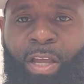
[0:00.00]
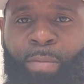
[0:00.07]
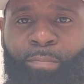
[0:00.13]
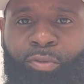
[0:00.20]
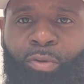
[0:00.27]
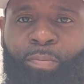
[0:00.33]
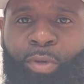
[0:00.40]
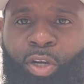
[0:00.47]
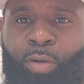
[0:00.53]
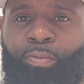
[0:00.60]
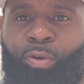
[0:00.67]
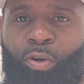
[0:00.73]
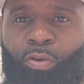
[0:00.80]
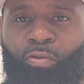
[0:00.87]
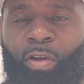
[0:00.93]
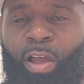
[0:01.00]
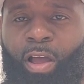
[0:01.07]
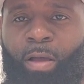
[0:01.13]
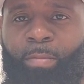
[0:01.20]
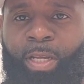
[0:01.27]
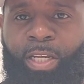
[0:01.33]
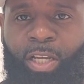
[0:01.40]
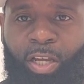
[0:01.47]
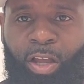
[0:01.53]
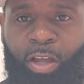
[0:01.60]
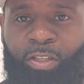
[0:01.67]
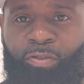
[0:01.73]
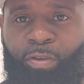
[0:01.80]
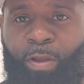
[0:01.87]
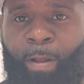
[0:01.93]
premier program in the
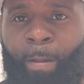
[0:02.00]
country.